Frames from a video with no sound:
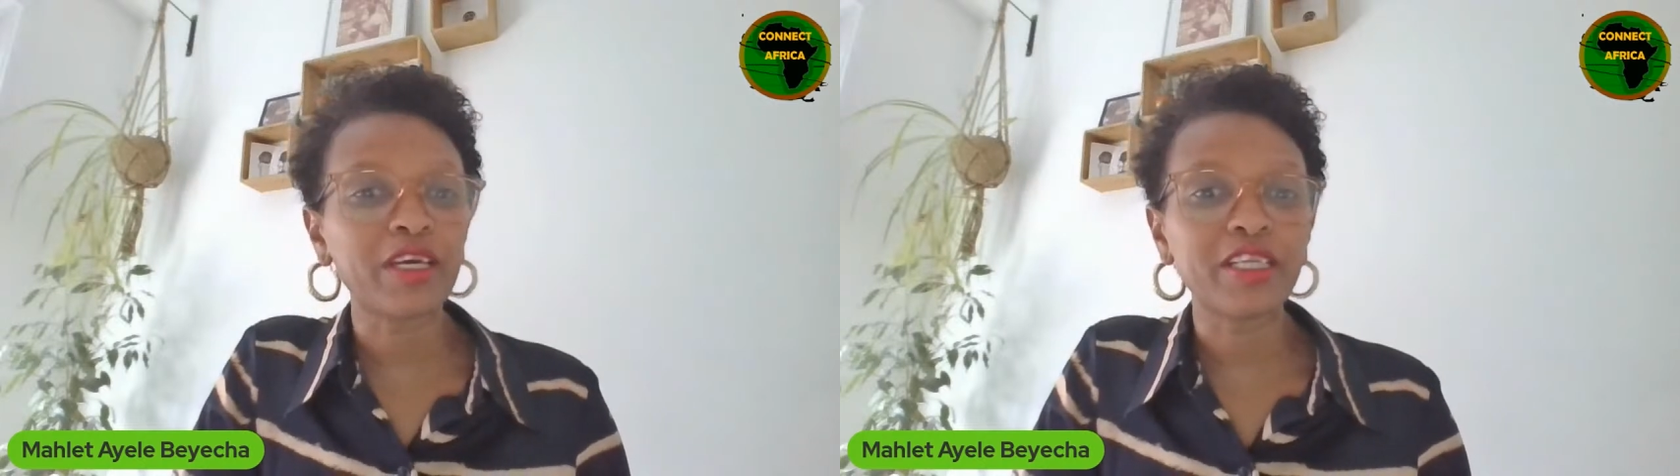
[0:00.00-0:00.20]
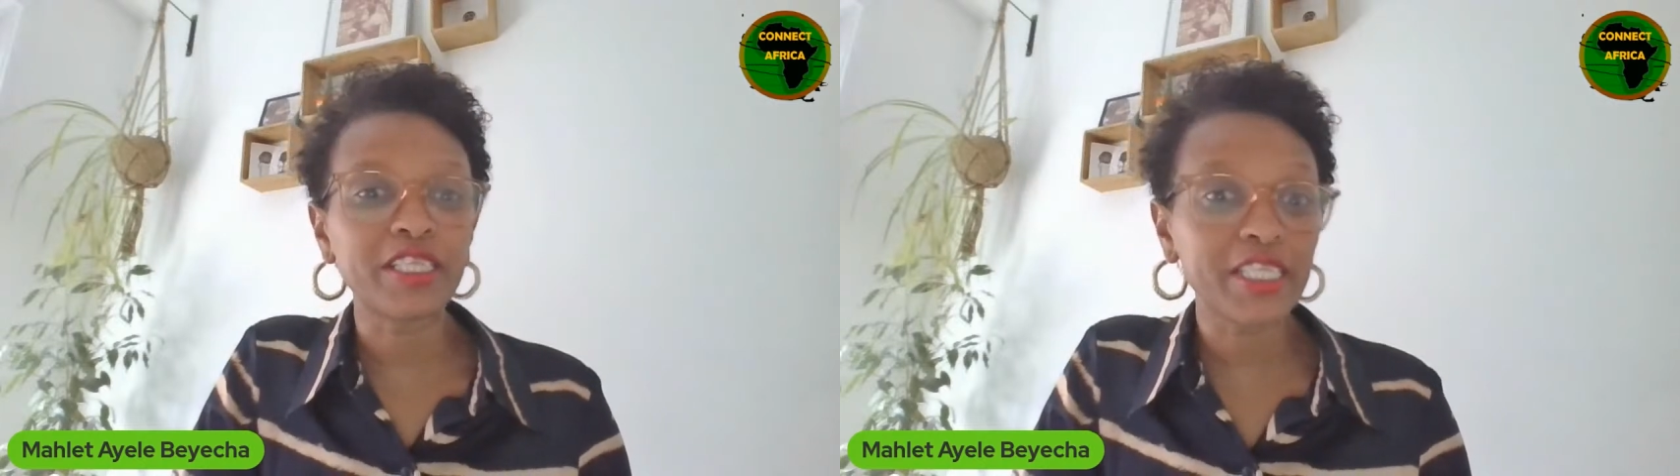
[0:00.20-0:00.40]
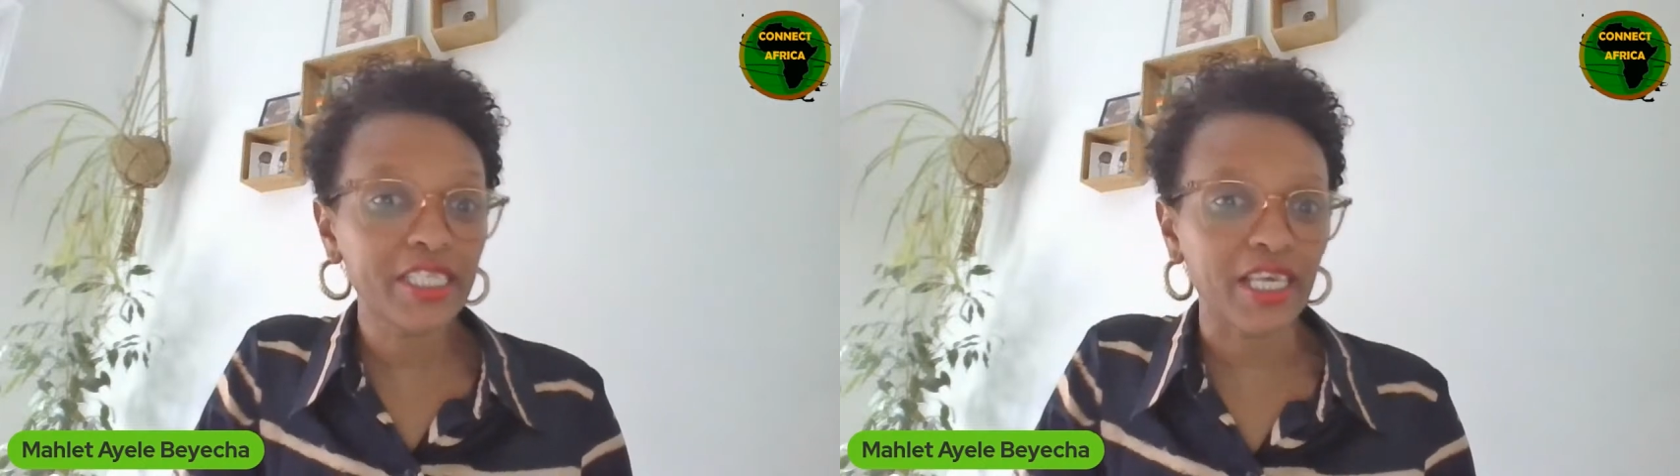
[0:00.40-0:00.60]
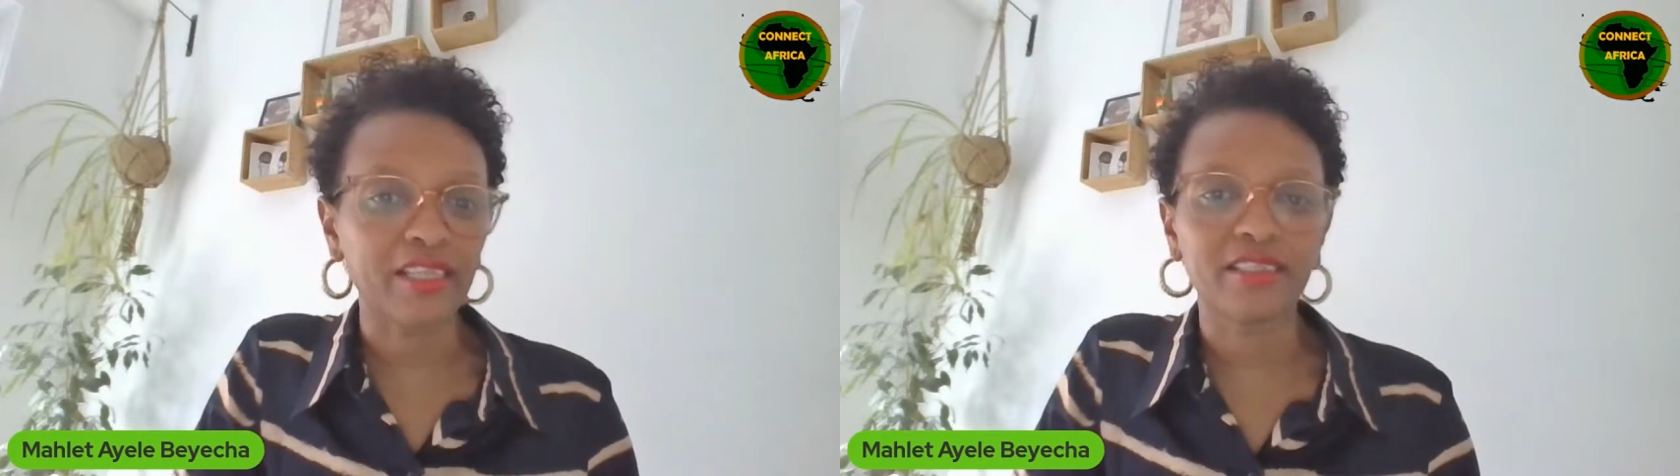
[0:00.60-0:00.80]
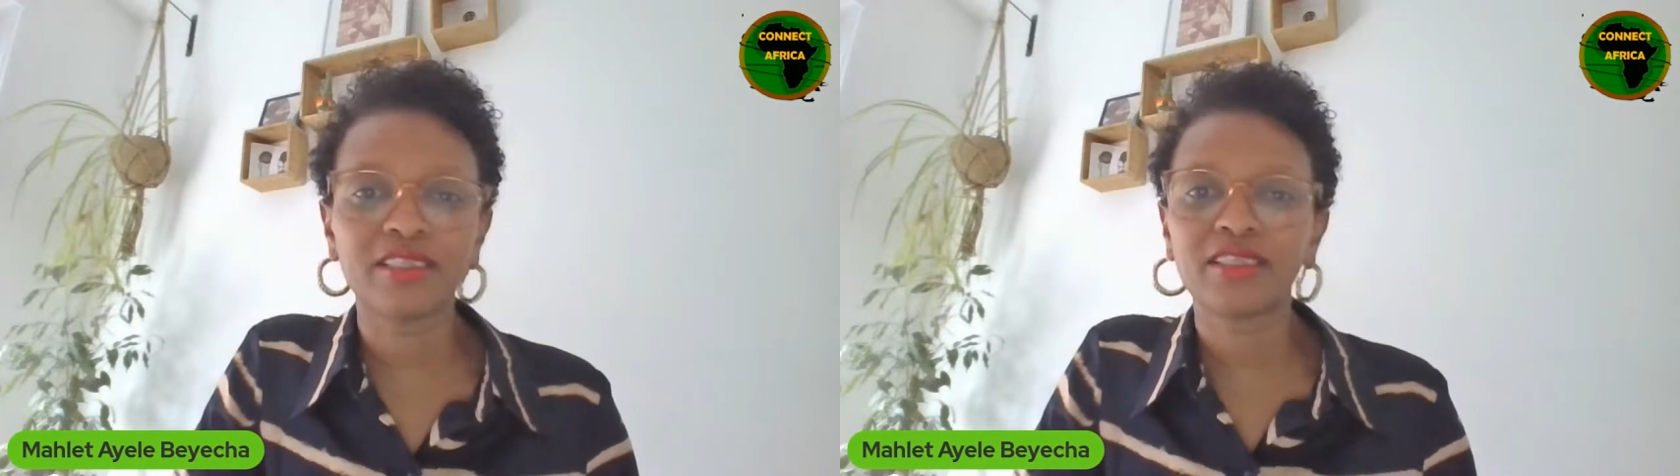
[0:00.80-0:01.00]

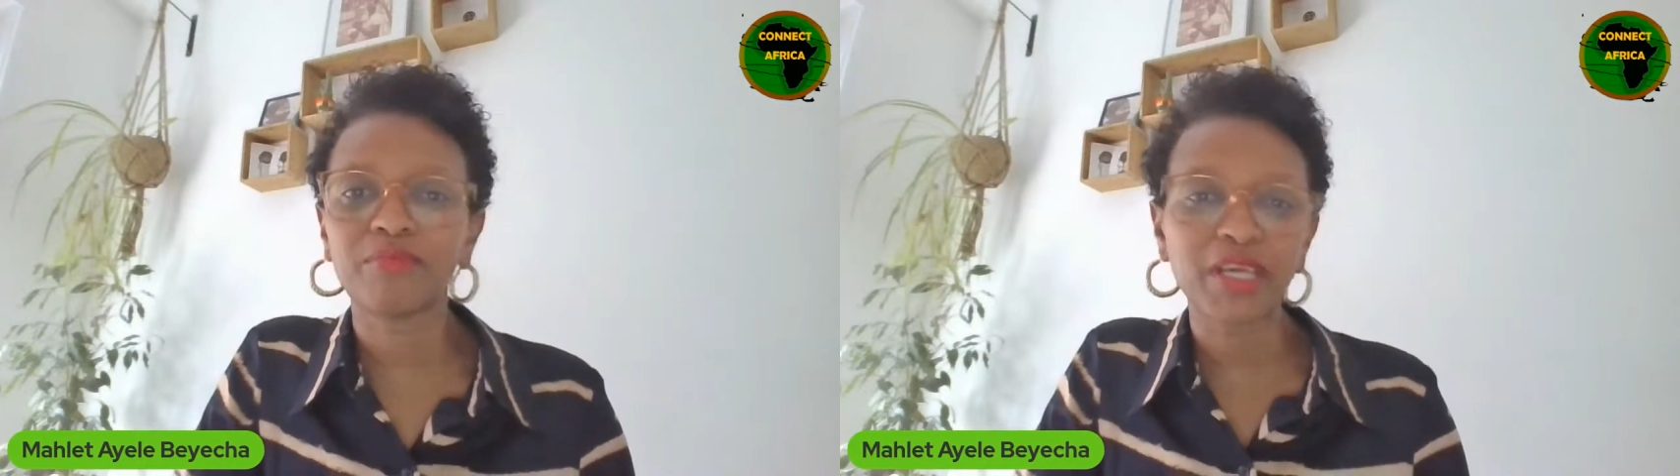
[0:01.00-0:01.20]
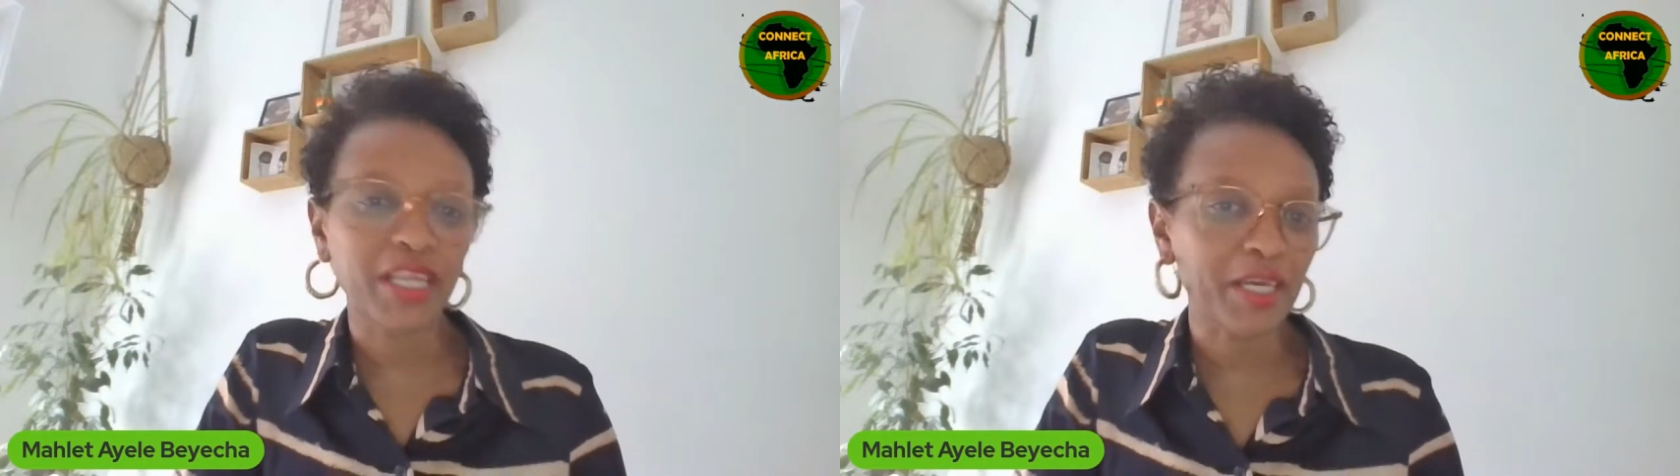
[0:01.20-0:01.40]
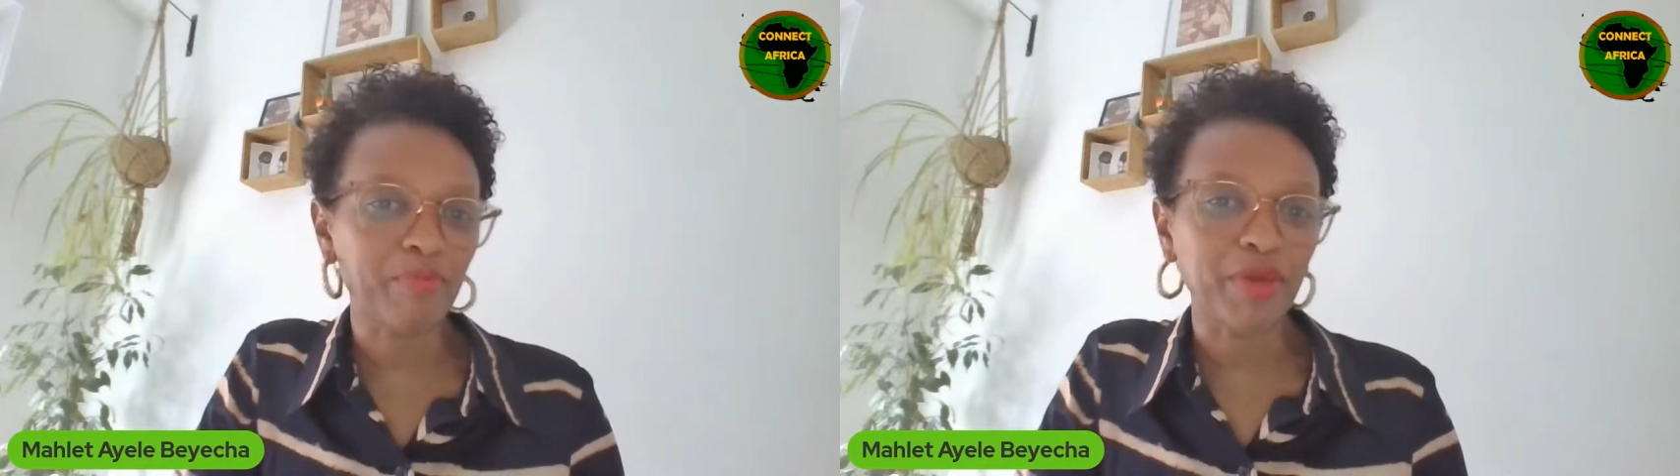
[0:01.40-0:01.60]
descent, meaning